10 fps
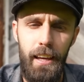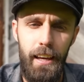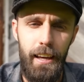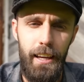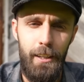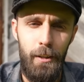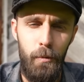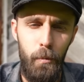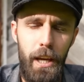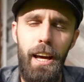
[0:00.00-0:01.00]

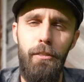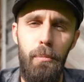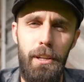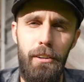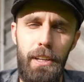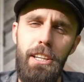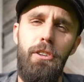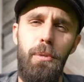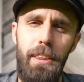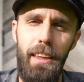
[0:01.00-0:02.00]
And we have a bit of an
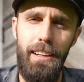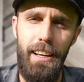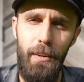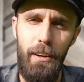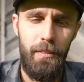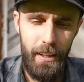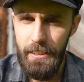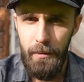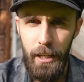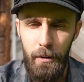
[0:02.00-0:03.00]
issue in that area.
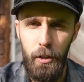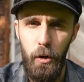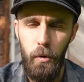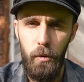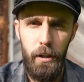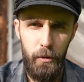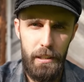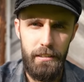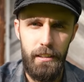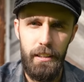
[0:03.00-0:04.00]
Some time ago, quite
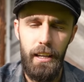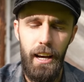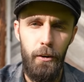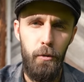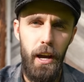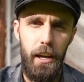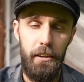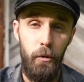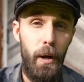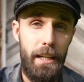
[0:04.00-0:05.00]
recently, I ran
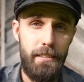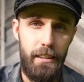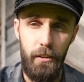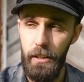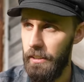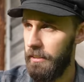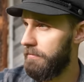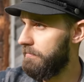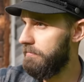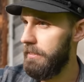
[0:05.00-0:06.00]
a race here in
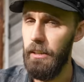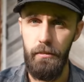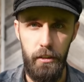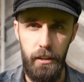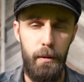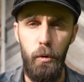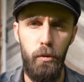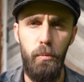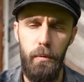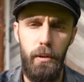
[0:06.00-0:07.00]
the
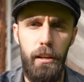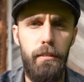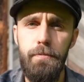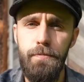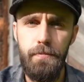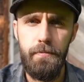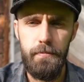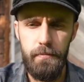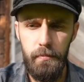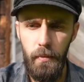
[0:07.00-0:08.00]
neighborhood where we live.
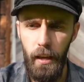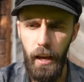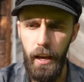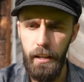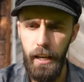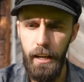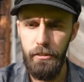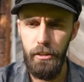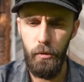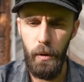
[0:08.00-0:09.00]
And
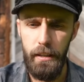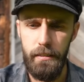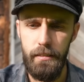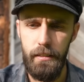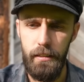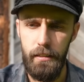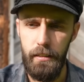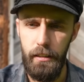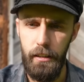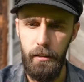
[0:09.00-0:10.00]
after the race,
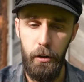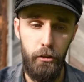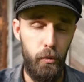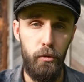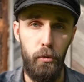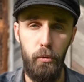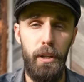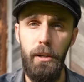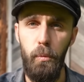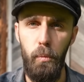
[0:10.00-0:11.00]
my shoes was
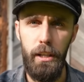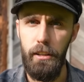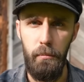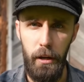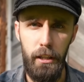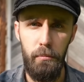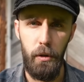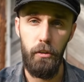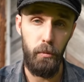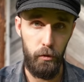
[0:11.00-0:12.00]
really wet and muddy
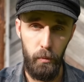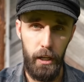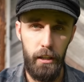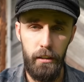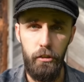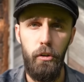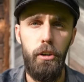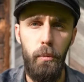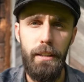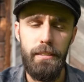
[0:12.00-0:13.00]
because it was raining during
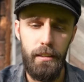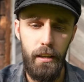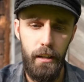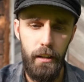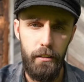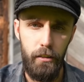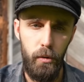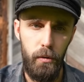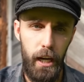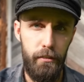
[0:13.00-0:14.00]
the race.
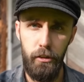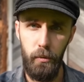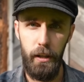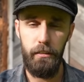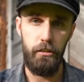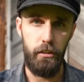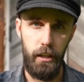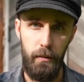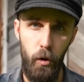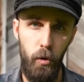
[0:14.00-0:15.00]
So after the race, I just
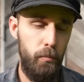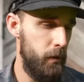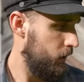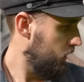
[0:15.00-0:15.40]
came home,